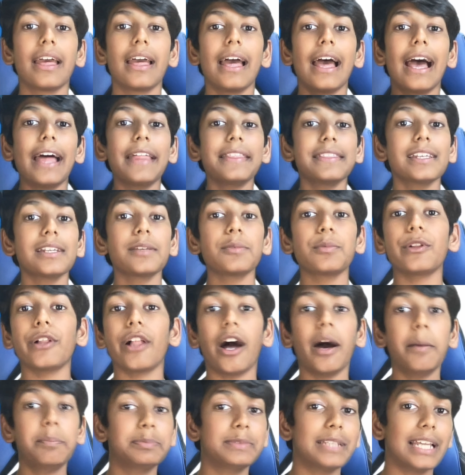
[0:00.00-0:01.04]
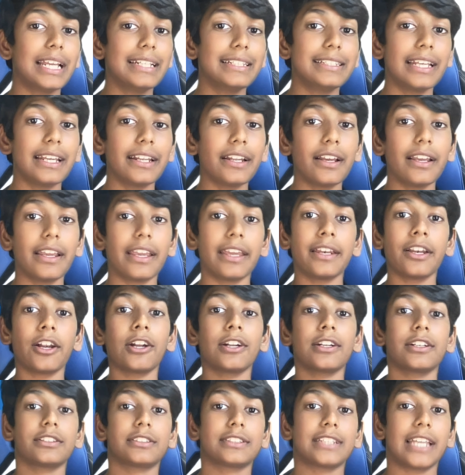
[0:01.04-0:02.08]
And then we'll update data in
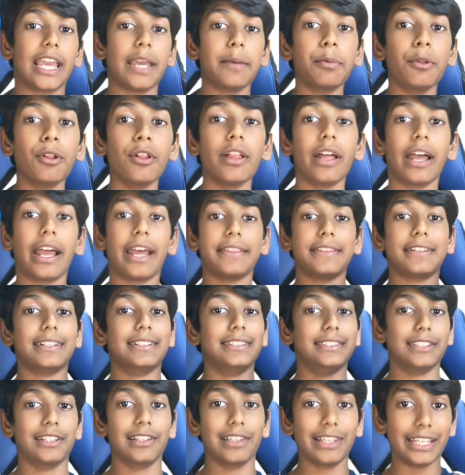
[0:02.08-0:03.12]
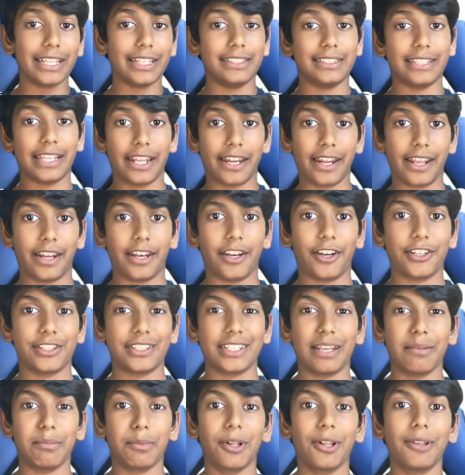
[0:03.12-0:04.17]
our table and then delete data in our
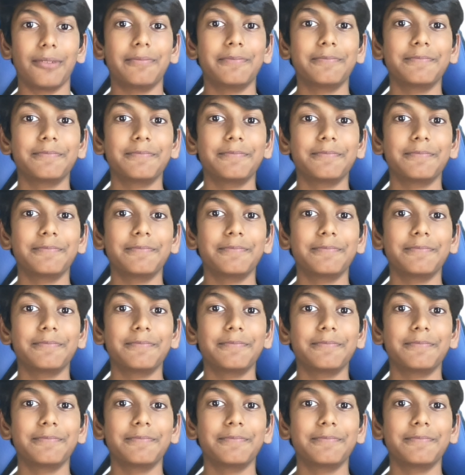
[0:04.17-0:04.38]
table.